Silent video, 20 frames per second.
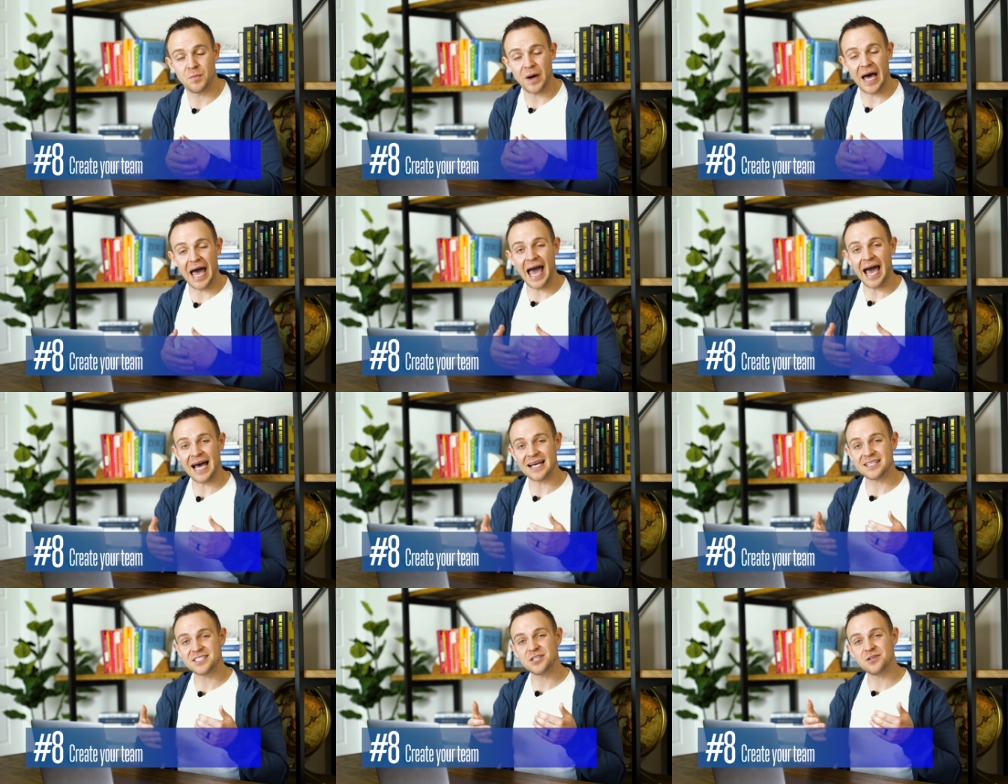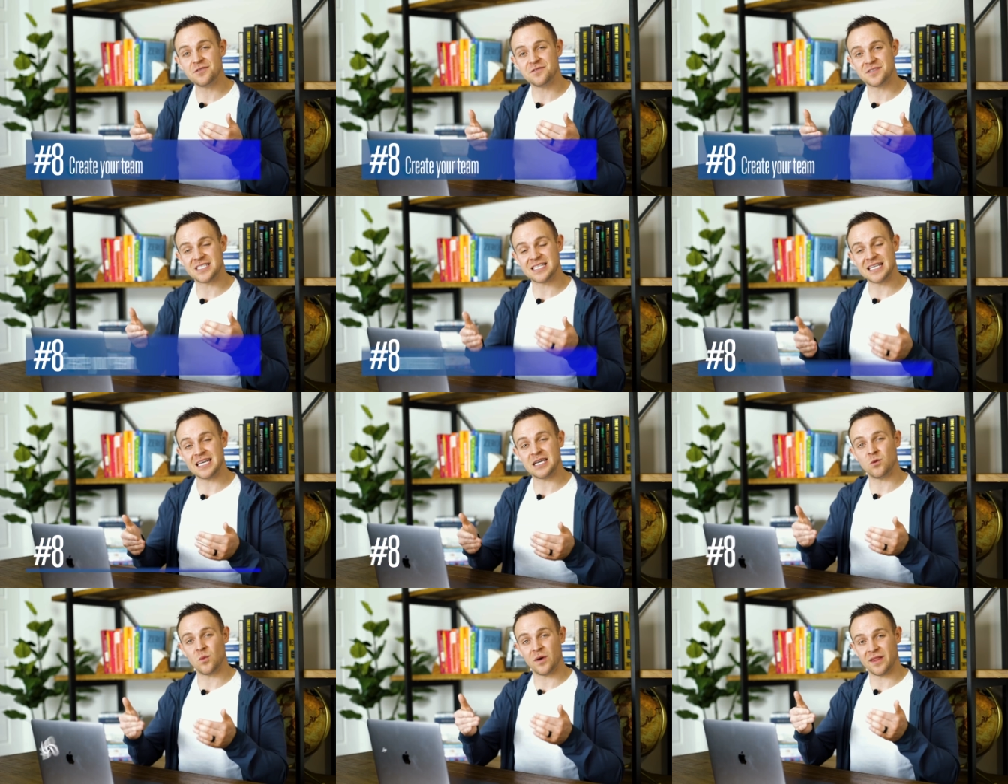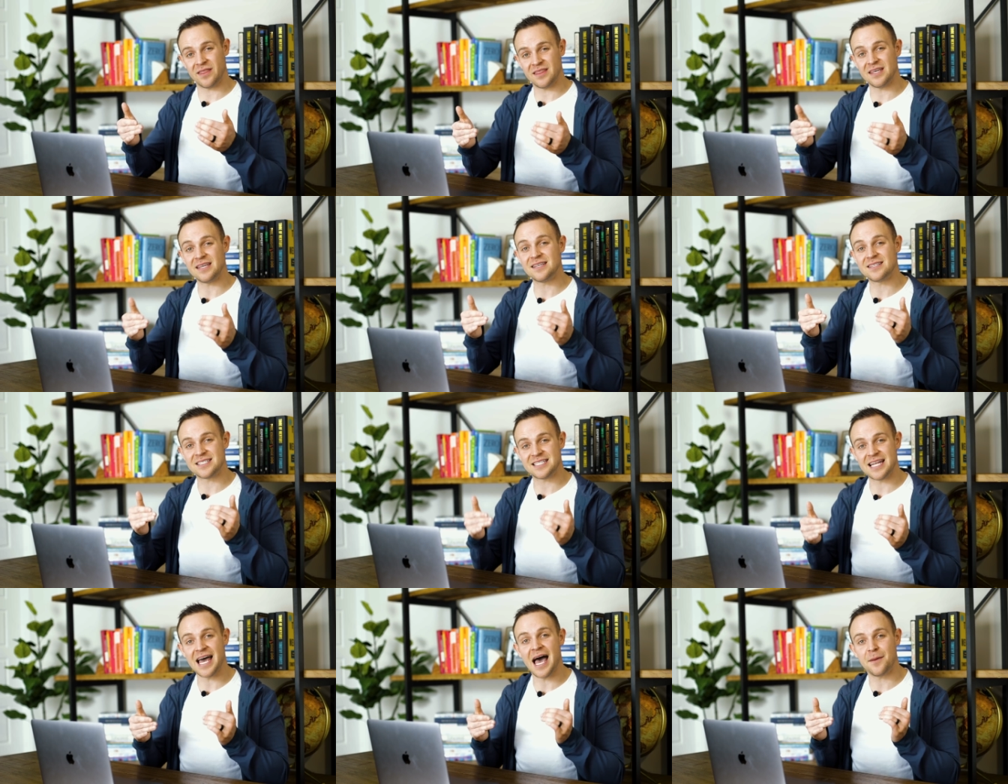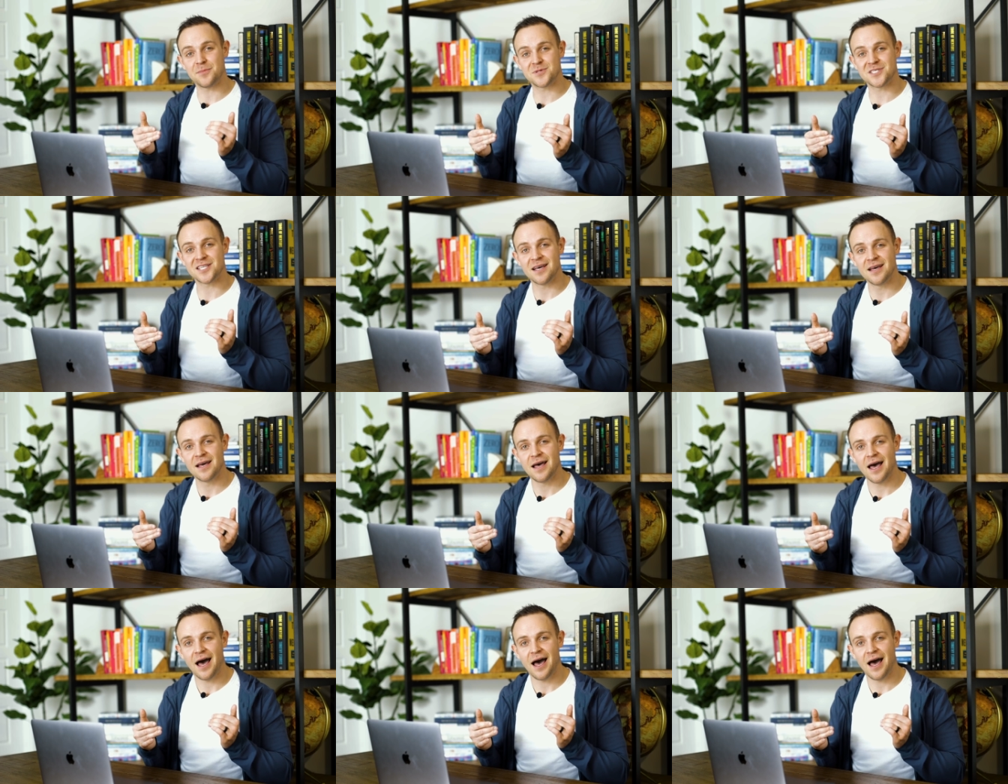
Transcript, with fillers: But as you've seen with these steps,